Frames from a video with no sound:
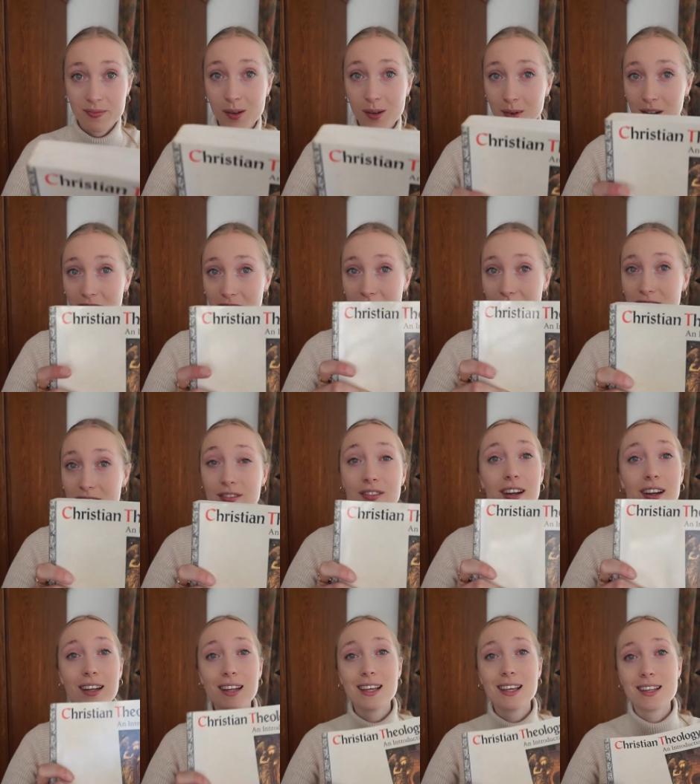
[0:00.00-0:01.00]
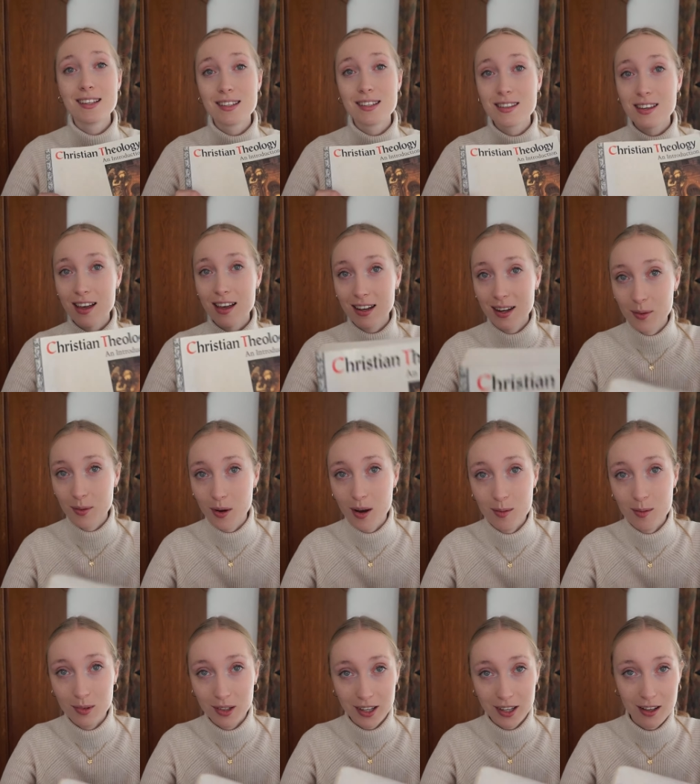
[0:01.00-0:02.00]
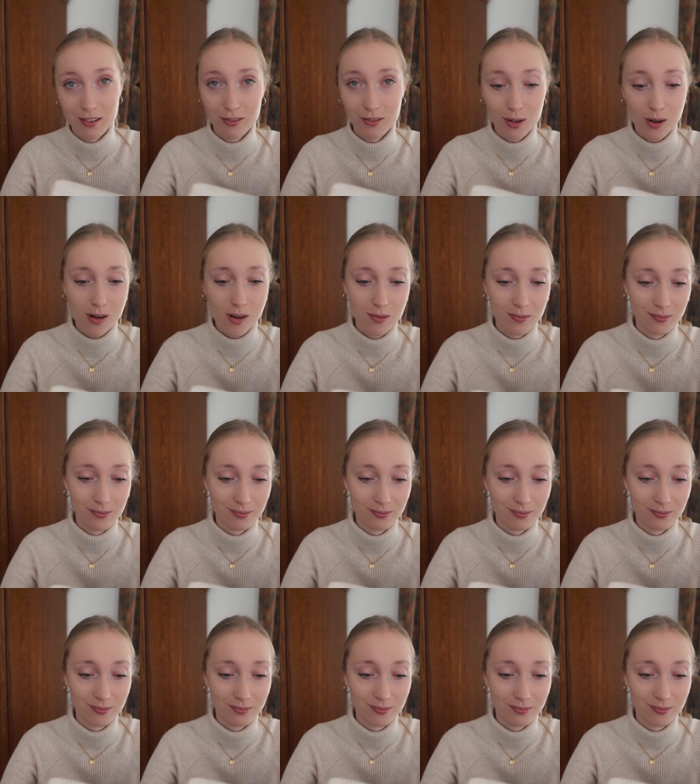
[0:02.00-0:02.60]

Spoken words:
Well, user-friendly is certainly what I'm looking for.